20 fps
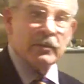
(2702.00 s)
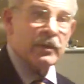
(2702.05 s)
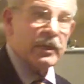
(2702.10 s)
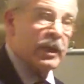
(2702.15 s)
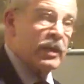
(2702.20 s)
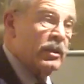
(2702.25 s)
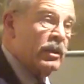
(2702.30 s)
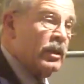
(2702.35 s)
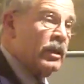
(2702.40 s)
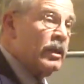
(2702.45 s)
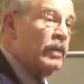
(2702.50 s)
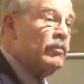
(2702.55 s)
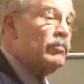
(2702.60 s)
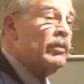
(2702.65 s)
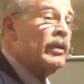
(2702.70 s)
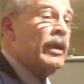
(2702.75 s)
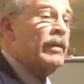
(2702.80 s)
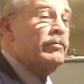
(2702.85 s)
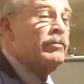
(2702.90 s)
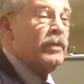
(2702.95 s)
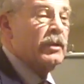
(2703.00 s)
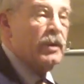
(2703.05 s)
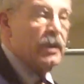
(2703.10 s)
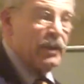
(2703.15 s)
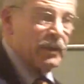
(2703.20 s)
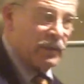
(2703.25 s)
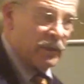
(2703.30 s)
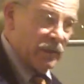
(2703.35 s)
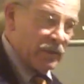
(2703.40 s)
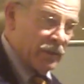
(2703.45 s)
Well, they had the evil
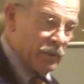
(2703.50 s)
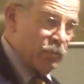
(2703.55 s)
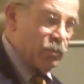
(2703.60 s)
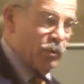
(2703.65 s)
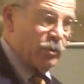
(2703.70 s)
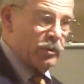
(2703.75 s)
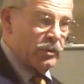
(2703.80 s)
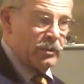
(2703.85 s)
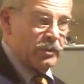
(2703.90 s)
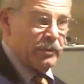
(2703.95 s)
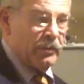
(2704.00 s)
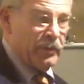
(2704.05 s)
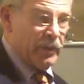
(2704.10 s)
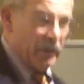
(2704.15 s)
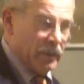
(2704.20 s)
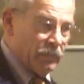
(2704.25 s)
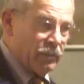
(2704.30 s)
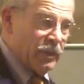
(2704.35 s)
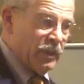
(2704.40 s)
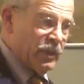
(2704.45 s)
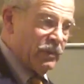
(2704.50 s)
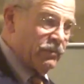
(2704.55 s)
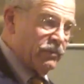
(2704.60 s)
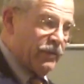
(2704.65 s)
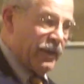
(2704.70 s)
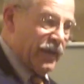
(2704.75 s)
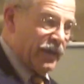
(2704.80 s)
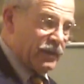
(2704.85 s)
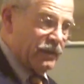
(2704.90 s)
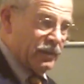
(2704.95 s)
Afrikaner, the Boers, to it. But in
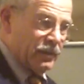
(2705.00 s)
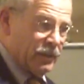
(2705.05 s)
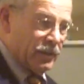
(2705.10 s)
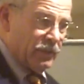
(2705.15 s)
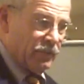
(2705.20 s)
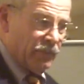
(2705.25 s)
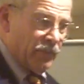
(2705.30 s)
fact, uh,